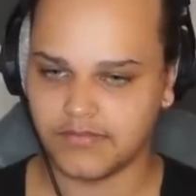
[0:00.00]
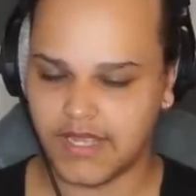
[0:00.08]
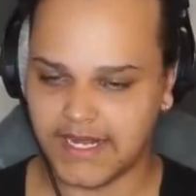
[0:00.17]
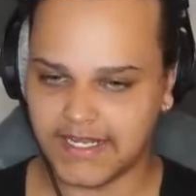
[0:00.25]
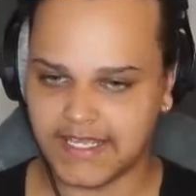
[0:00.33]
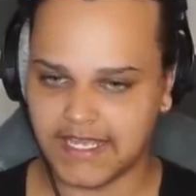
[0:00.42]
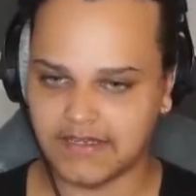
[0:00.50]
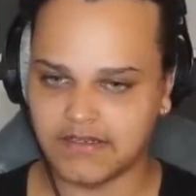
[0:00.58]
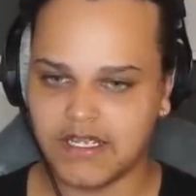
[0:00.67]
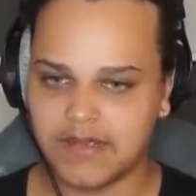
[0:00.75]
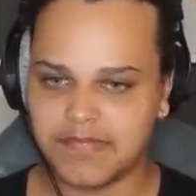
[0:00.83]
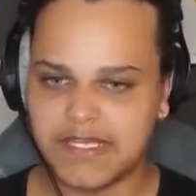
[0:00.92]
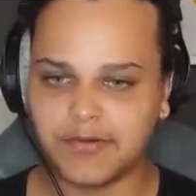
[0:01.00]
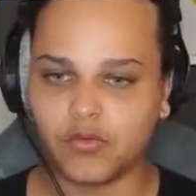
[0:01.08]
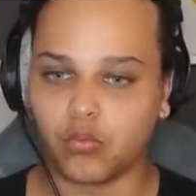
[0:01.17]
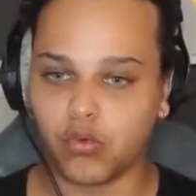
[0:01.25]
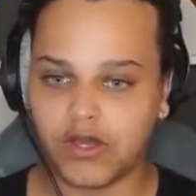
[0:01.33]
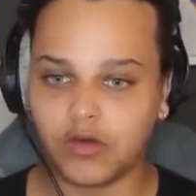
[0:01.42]
And again, people
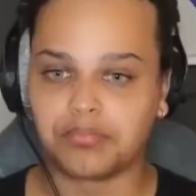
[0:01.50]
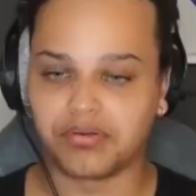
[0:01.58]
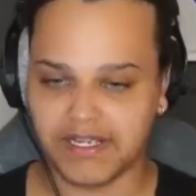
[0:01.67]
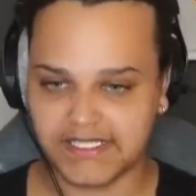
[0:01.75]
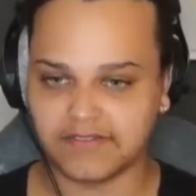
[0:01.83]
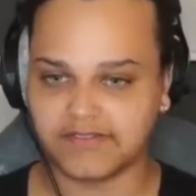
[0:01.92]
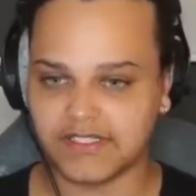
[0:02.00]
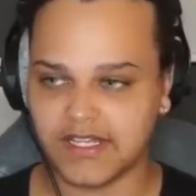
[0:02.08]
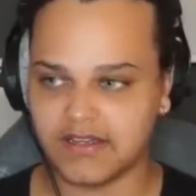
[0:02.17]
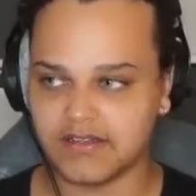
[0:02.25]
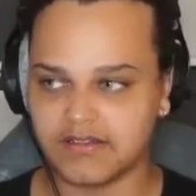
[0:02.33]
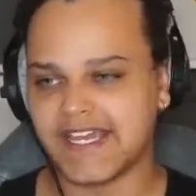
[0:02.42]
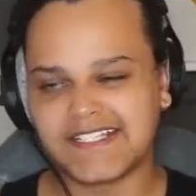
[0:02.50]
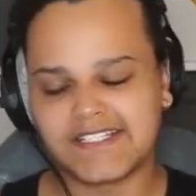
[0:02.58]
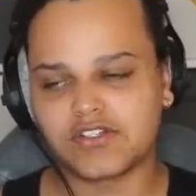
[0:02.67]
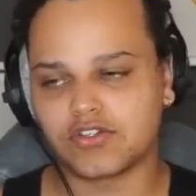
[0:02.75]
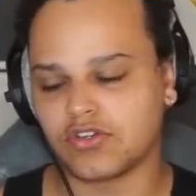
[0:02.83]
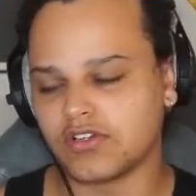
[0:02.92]
will press after that. It's
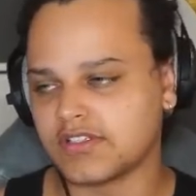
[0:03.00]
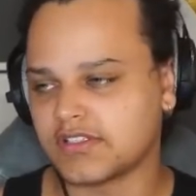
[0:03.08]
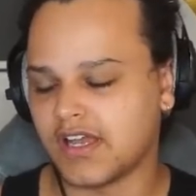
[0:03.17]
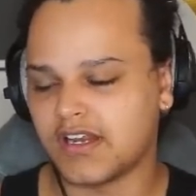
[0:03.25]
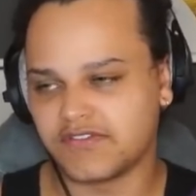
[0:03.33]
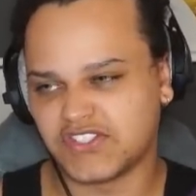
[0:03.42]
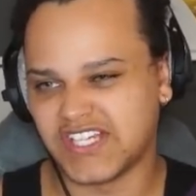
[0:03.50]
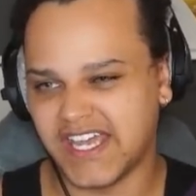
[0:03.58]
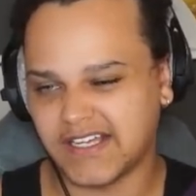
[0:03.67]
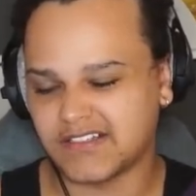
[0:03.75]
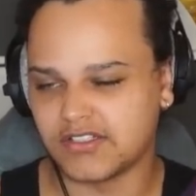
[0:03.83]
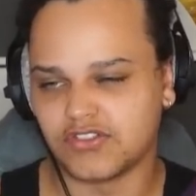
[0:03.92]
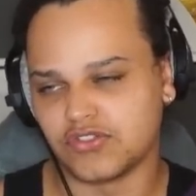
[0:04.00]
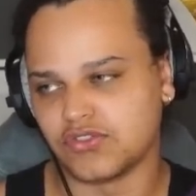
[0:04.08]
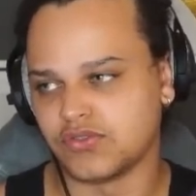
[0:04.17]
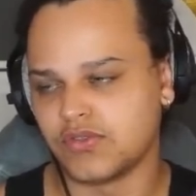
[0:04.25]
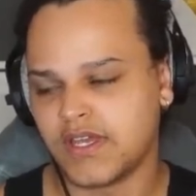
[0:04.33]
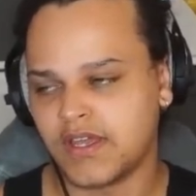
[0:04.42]
a good kind of check to
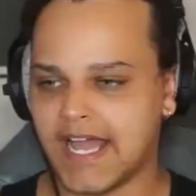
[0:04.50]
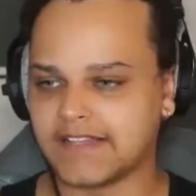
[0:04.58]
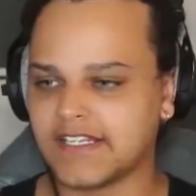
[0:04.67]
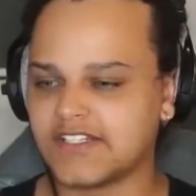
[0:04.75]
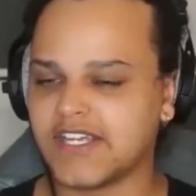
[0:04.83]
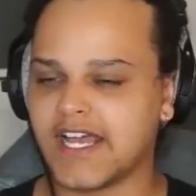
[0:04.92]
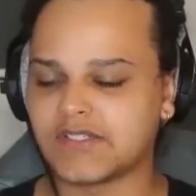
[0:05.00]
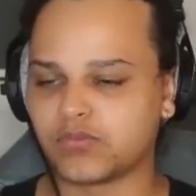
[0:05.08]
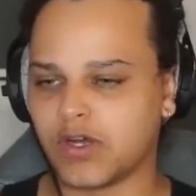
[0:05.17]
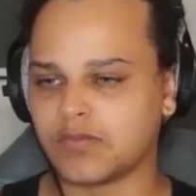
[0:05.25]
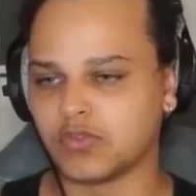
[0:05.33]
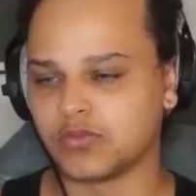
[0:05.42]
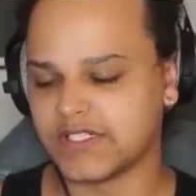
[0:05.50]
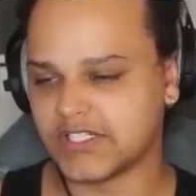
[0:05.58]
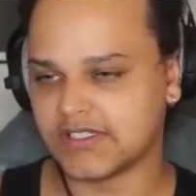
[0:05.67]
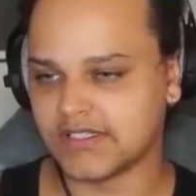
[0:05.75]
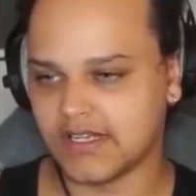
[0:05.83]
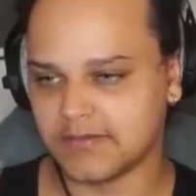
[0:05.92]
do. And then she has one more, which
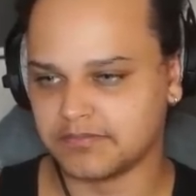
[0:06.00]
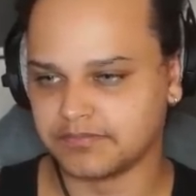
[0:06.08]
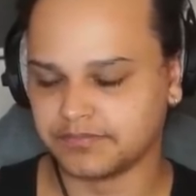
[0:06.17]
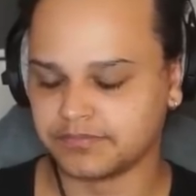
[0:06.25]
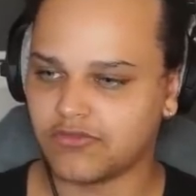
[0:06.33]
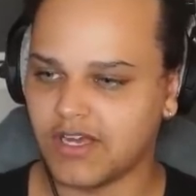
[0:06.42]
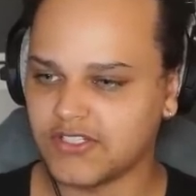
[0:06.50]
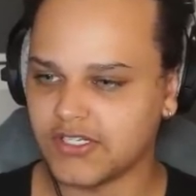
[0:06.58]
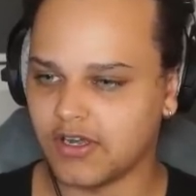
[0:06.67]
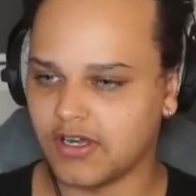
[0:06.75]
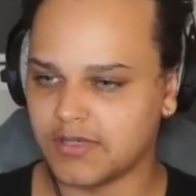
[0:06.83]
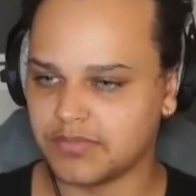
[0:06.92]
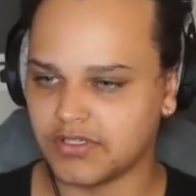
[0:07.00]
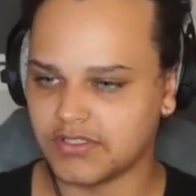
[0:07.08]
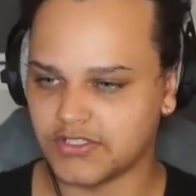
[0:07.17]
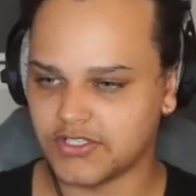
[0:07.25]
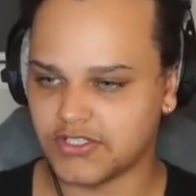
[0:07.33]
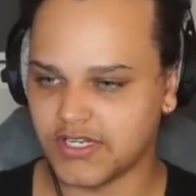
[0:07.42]
is crouching hard
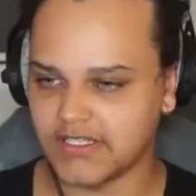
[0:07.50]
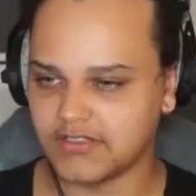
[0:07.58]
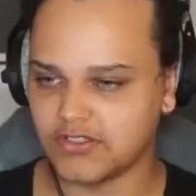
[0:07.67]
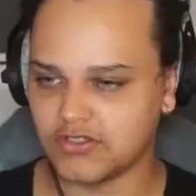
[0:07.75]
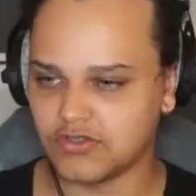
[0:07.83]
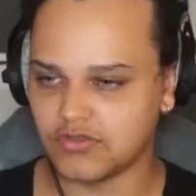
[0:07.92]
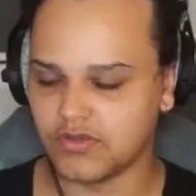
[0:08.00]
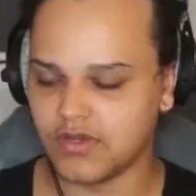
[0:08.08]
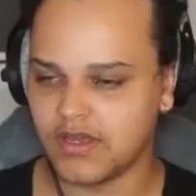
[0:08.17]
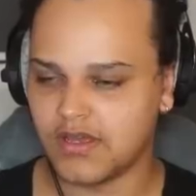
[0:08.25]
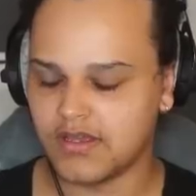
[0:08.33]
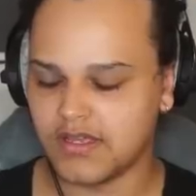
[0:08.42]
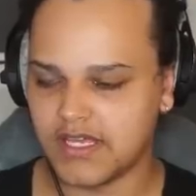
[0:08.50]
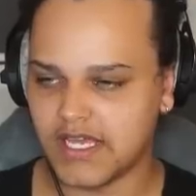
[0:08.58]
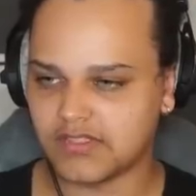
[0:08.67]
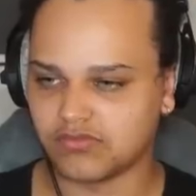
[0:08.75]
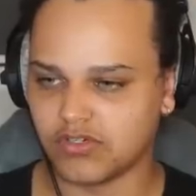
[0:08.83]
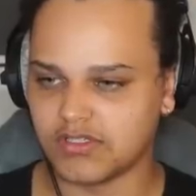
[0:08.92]
punch into
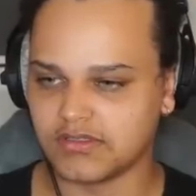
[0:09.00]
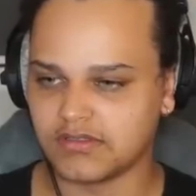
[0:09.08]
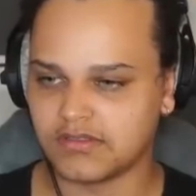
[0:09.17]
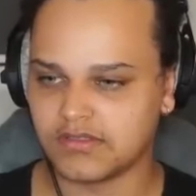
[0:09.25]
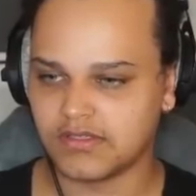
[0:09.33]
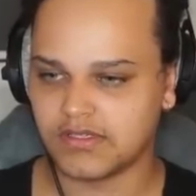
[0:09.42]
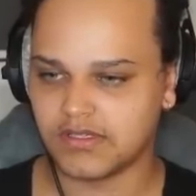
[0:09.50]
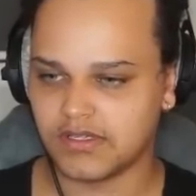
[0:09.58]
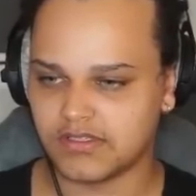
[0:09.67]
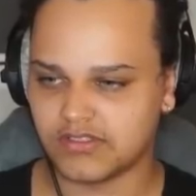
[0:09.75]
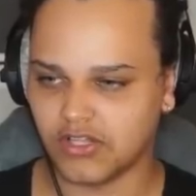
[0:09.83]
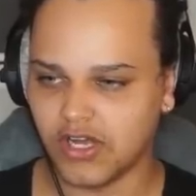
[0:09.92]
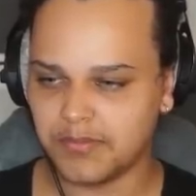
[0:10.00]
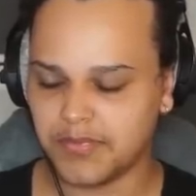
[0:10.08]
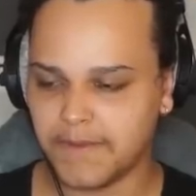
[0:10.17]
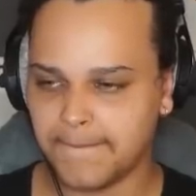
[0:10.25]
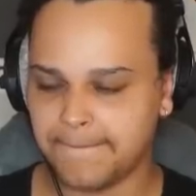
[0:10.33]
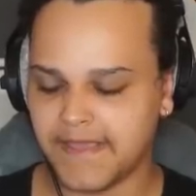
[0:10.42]
EX run stop.
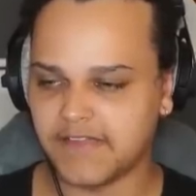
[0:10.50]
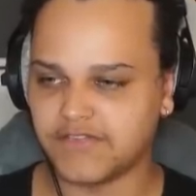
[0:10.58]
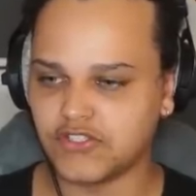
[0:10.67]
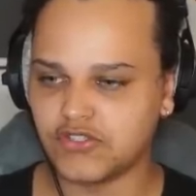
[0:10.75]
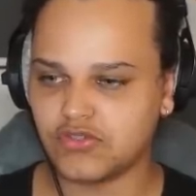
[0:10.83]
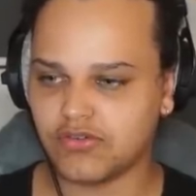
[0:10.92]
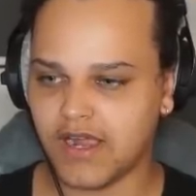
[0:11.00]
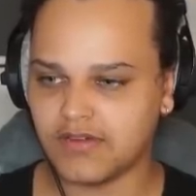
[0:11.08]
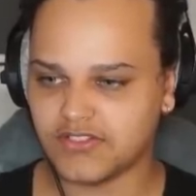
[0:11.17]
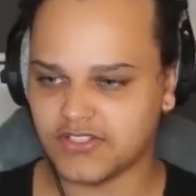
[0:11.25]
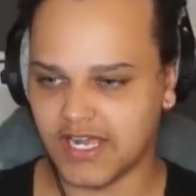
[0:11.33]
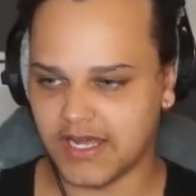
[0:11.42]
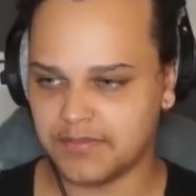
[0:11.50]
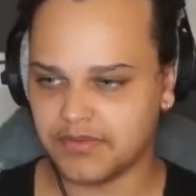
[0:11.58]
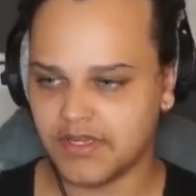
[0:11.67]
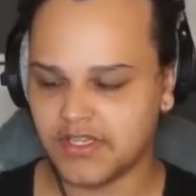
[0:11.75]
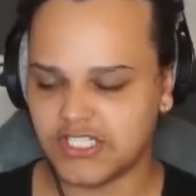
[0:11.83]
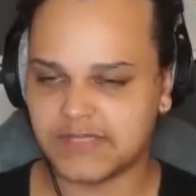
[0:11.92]
If you do crouch jab,
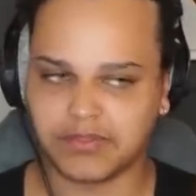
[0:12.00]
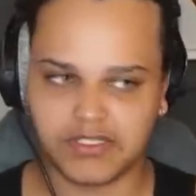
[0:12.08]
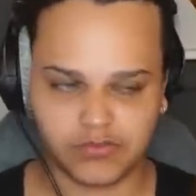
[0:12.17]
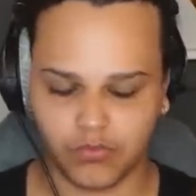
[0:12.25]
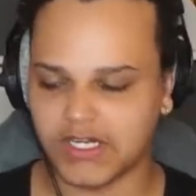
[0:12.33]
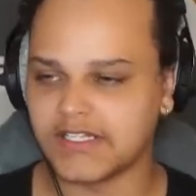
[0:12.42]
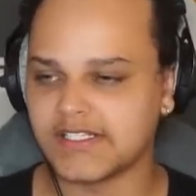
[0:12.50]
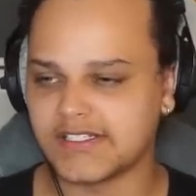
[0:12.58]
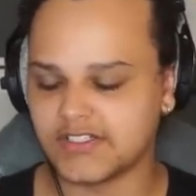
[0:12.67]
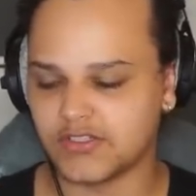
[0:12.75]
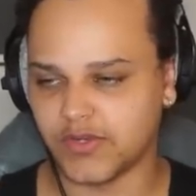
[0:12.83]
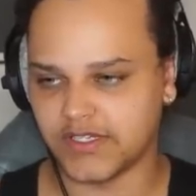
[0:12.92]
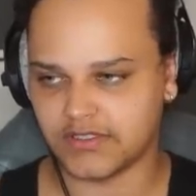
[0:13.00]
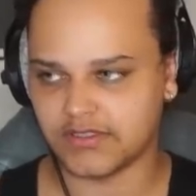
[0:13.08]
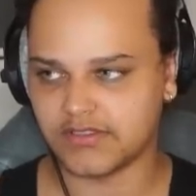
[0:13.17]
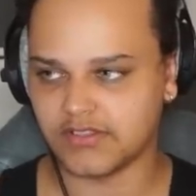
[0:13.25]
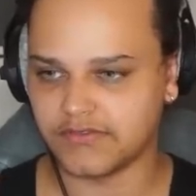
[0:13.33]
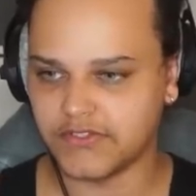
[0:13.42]
she's +1 in this
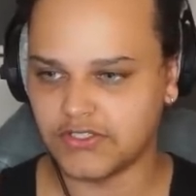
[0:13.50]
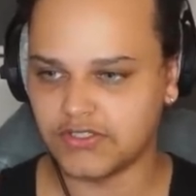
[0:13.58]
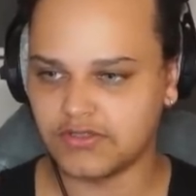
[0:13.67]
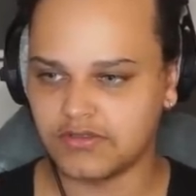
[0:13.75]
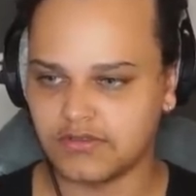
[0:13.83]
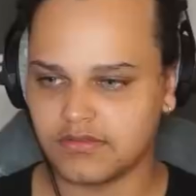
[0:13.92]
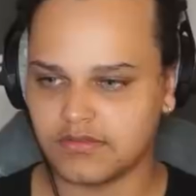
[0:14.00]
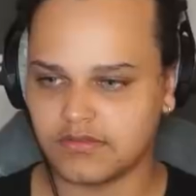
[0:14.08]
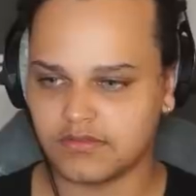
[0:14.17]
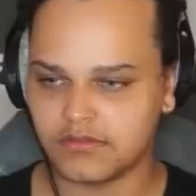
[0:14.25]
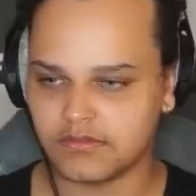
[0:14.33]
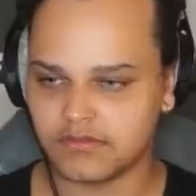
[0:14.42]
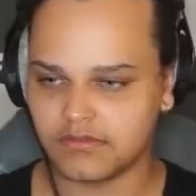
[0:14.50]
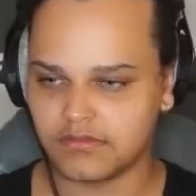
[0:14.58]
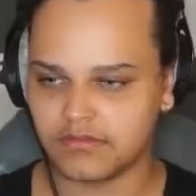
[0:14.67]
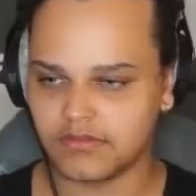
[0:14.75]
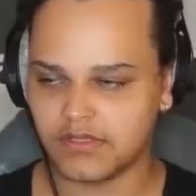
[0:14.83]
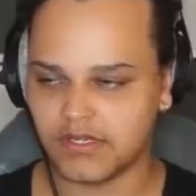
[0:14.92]
situation. So if you do,
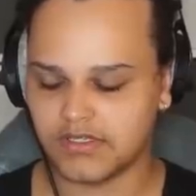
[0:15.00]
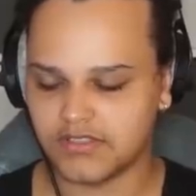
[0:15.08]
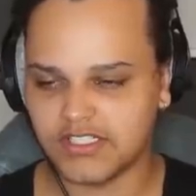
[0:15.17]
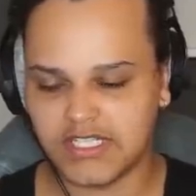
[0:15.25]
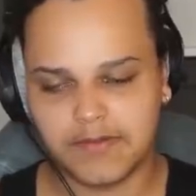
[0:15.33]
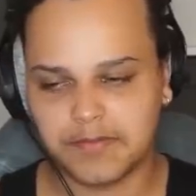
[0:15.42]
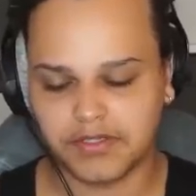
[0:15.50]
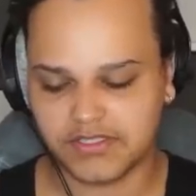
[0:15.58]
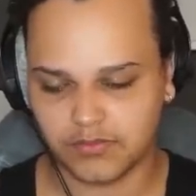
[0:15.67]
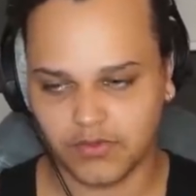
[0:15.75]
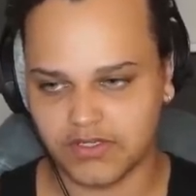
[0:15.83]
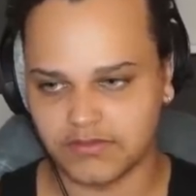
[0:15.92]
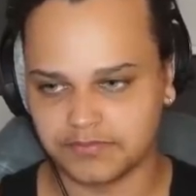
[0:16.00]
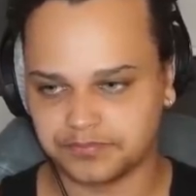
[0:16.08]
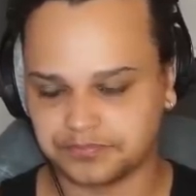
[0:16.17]
she's going to be +1.